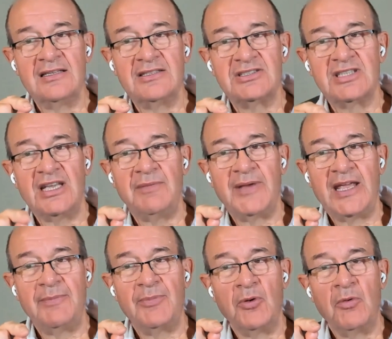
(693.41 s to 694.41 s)
see
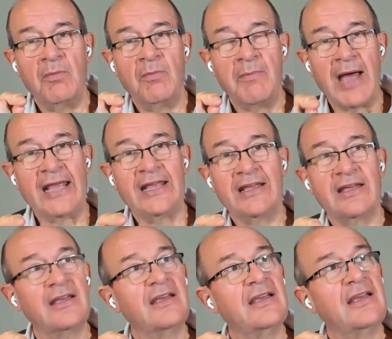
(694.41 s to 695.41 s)
people make